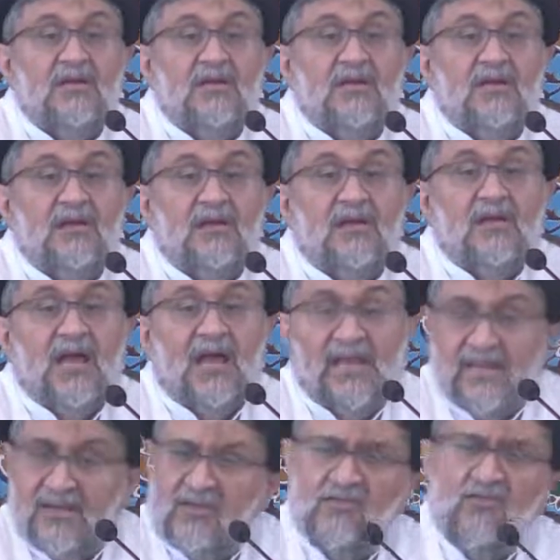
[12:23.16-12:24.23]

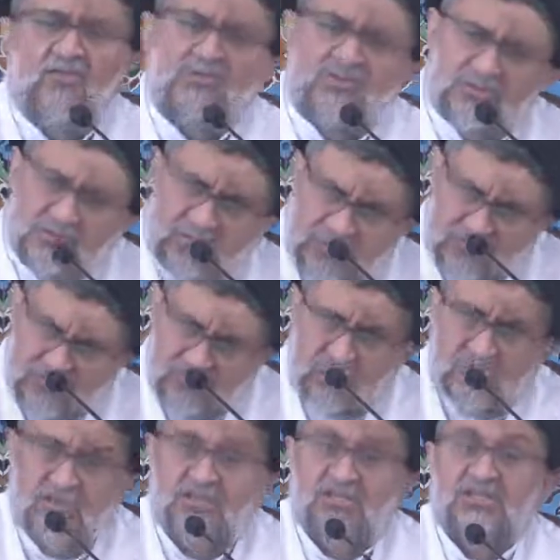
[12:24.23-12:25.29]
like those who
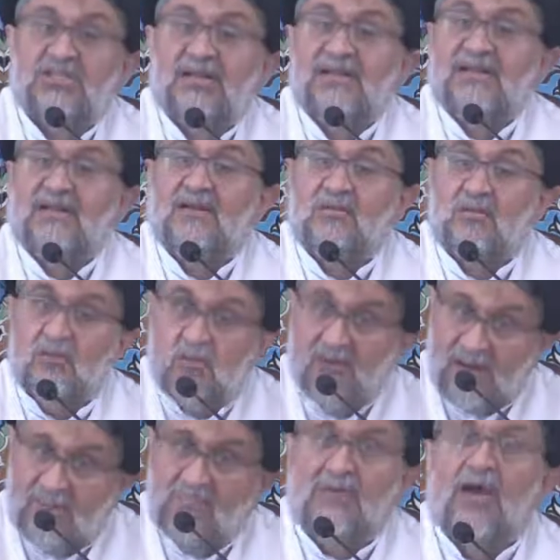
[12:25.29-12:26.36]
descend, who
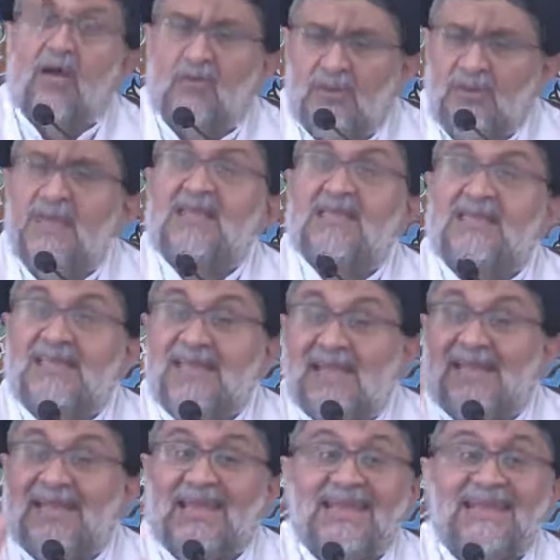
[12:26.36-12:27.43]
come down. They
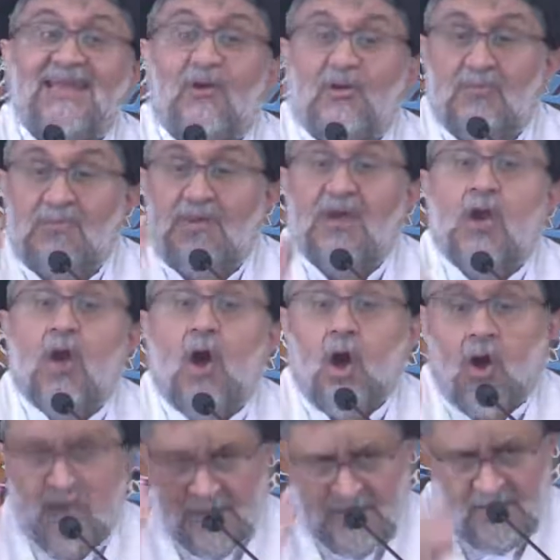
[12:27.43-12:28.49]
cannot be
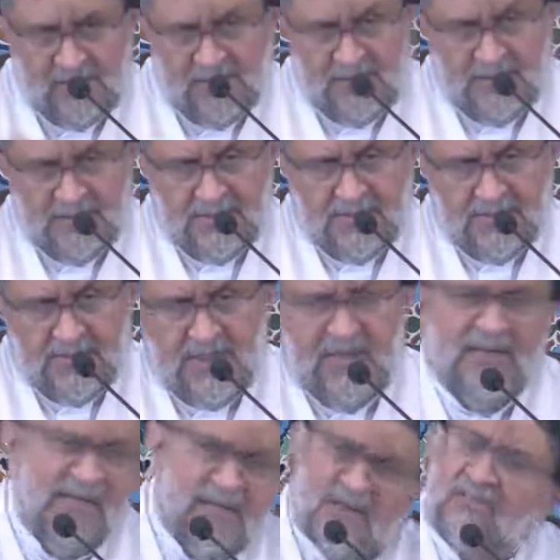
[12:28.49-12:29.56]
God.
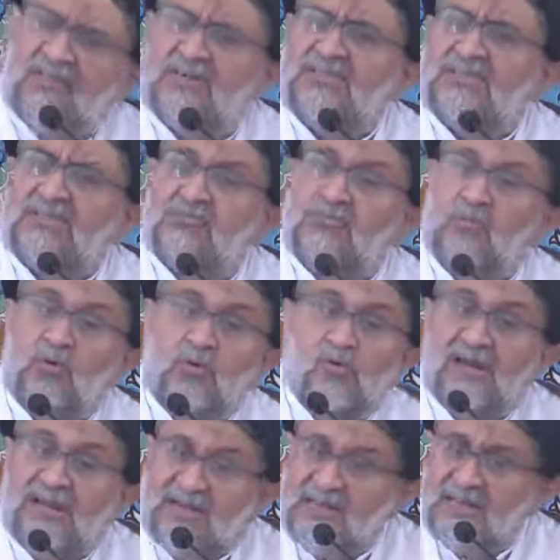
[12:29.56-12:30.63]
And he refers to moon,
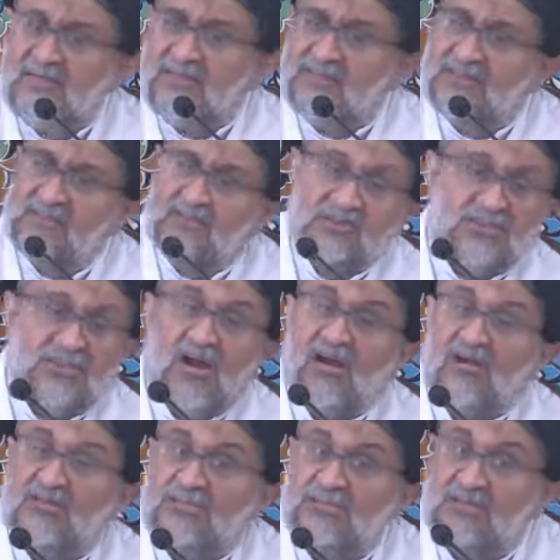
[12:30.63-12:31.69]
and he refers to
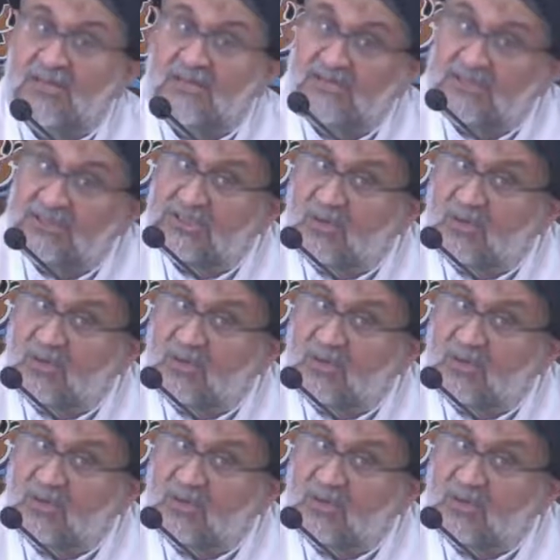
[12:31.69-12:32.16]
stars, and he refers to